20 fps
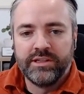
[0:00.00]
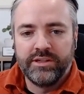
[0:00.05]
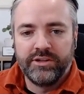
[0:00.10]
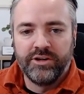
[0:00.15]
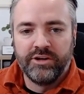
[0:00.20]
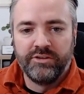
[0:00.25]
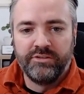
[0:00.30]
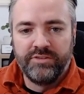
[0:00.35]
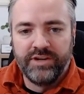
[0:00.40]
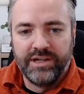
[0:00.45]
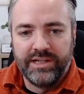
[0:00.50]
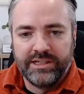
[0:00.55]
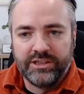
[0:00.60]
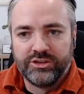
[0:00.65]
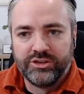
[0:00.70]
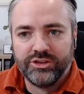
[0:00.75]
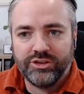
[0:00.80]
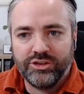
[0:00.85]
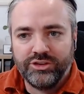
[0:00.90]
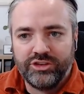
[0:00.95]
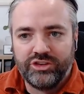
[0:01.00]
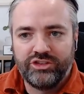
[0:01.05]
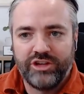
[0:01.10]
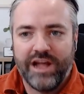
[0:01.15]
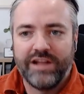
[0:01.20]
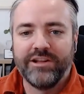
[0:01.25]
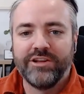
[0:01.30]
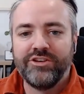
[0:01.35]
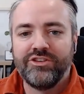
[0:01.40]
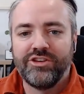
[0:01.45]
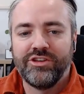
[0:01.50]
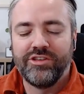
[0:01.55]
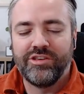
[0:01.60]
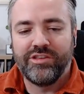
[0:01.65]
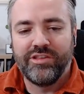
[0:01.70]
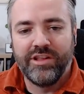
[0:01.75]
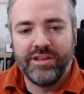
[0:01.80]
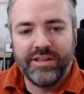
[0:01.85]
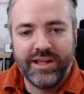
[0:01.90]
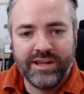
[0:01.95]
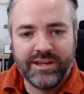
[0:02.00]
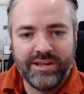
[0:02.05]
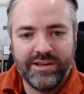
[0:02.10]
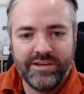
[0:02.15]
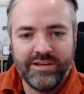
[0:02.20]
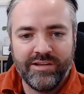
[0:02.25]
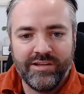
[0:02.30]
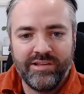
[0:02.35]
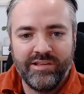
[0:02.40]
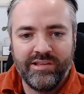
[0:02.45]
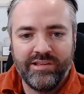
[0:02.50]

really good challenges that they can